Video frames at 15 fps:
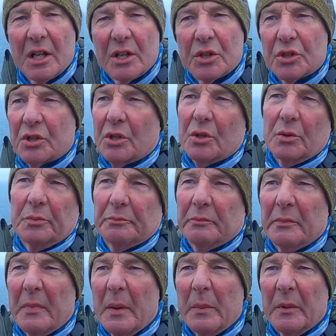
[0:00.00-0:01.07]
So
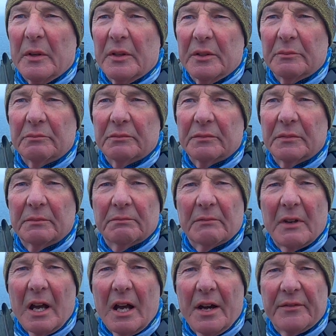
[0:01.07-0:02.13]
maybe in
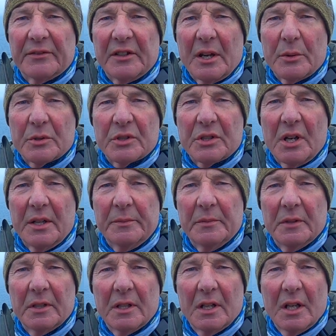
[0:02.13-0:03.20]
half an hour's
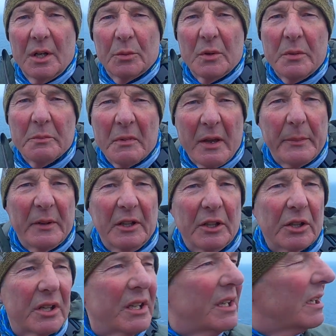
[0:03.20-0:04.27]
time, we may be
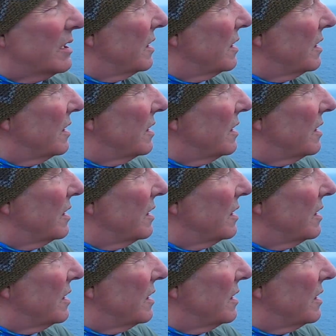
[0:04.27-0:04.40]
lucky.